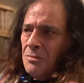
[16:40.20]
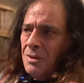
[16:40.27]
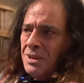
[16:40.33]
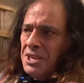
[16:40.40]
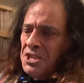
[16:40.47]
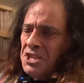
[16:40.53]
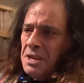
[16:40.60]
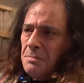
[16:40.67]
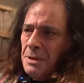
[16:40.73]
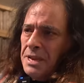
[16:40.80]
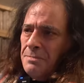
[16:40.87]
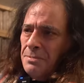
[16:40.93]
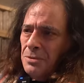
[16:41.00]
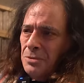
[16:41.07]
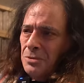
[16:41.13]
When you see
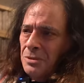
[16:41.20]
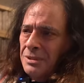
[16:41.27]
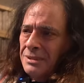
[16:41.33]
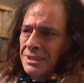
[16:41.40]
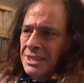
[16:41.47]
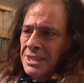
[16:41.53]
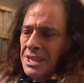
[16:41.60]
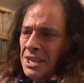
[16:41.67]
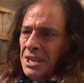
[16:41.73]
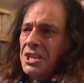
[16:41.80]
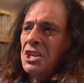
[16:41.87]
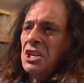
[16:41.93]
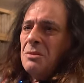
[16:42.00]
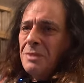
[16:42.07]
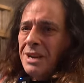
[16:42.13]
people
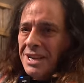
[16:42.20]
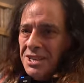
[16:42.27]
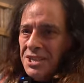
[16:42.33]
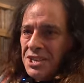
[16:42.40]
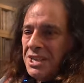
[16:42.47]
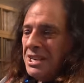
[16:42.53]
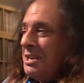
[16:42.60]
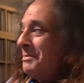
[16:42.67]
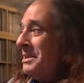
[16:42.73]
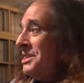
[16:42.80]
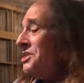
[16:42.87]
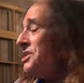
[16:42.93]
accumulating, I mean,